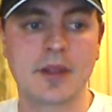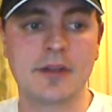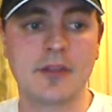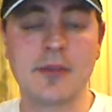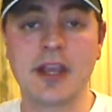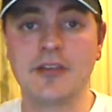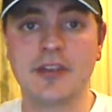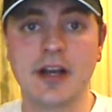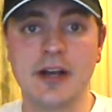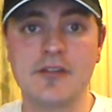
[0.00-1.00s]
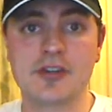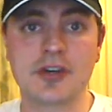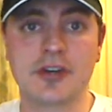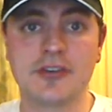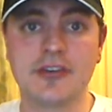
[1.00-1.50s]
Now, the biggest thing I've ever
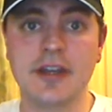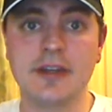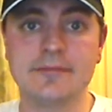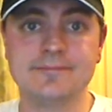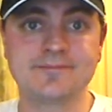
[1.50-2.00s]
shot is a deer,